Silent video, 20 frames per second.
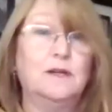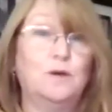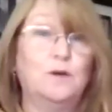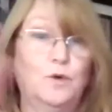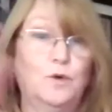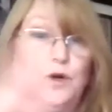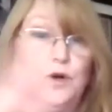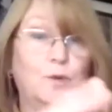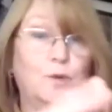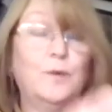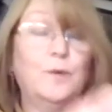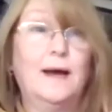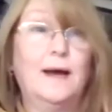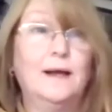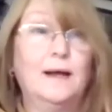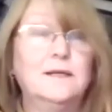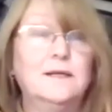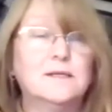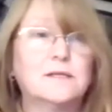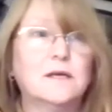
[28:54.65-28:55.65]
it work
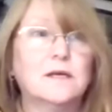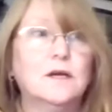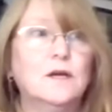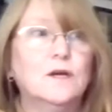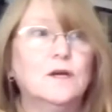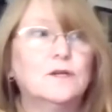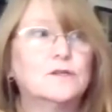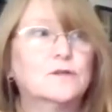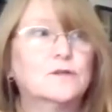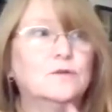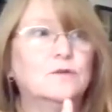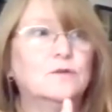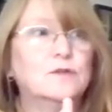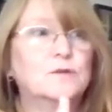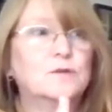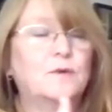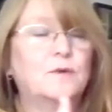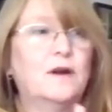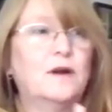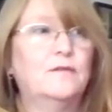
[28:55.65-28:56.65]
well is schools
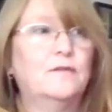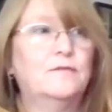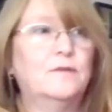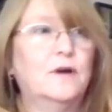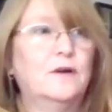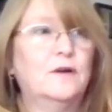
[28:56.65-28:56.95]
where I've,